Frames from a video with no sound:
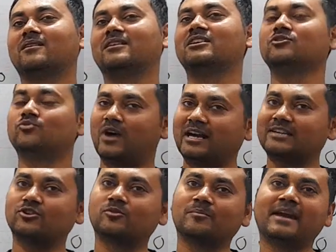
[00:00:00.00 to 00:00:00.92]
In
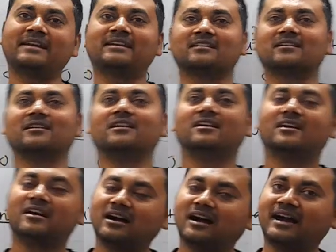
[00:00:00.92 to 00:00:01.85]
whatever manner
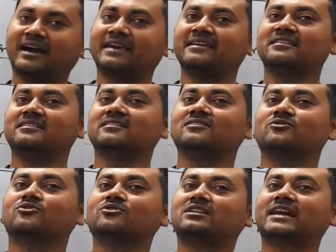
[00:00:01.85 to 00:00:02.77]
I
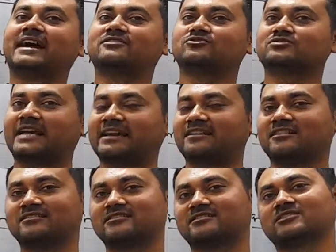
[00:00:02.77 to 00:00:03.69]
would like to
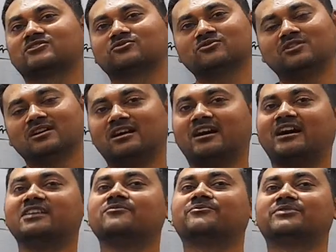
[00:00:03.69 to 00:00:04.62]
tackle this issue,
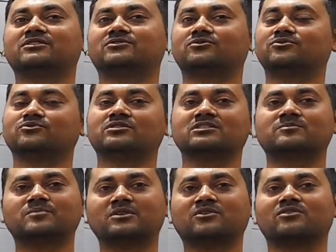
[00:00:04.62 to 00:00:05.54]
I am free to do this
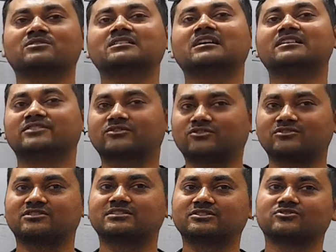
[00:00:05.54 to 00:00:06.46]
because the
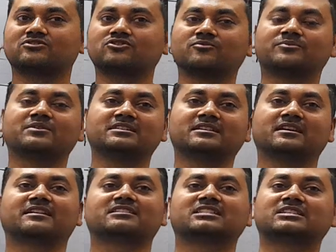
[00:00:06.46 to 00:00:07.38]
Constitution of India
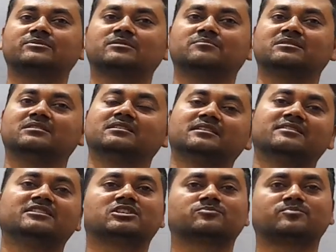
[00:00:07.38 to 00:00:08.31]
has given me
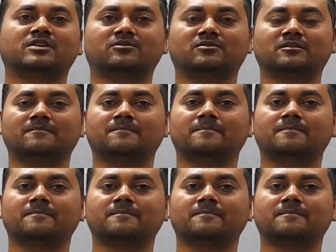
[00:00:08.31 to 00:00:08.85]
this power.